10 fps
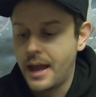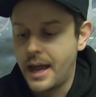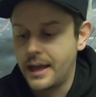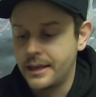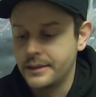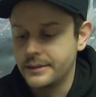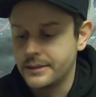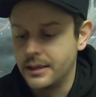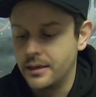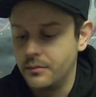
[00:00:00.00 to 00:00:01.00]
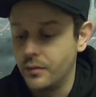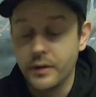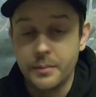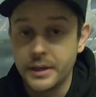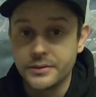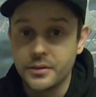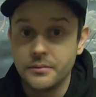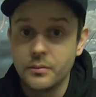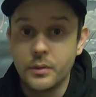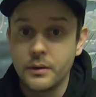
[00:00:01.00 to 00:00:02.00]
And uh, we're really pleased with
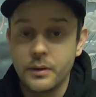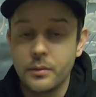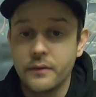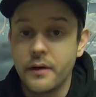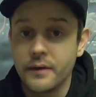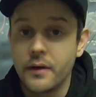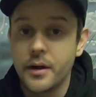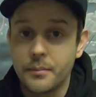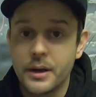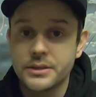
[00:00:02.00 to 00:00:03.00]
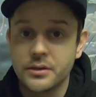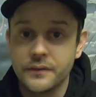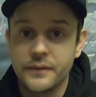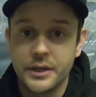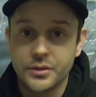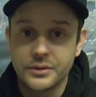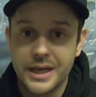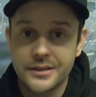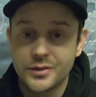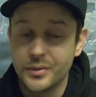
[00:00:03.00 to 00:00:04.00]
them. We, we were very, very impressed on the initial
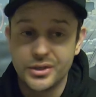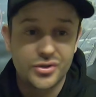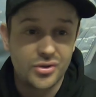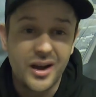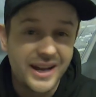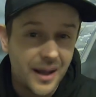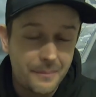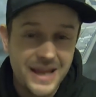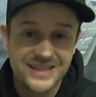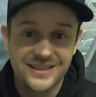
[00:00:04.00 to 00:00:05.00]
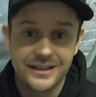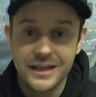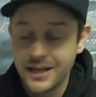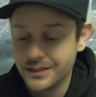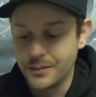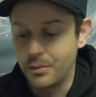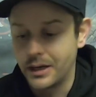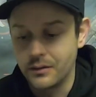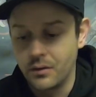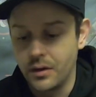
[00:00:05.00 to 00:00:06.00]
tests. We tried our best to, to
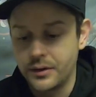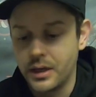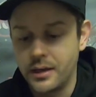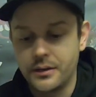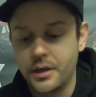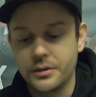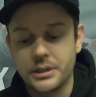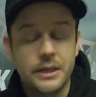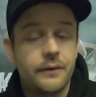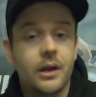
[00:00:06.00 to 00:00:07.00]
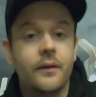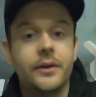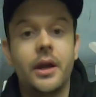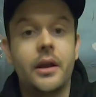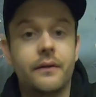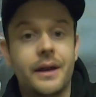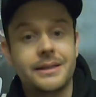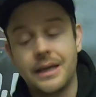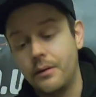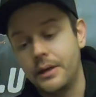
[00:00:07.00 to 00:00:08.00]
break the rod, uh, you know, just leaving it on the dyno
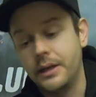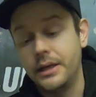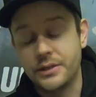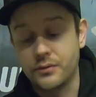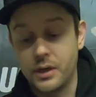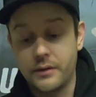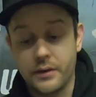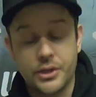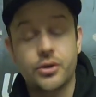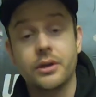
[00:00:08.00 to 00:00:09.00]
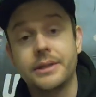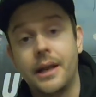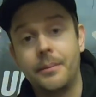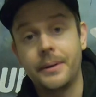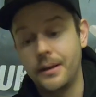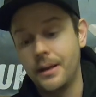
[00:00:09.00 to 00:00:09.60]
flat out. And, and it's really, really strong setup.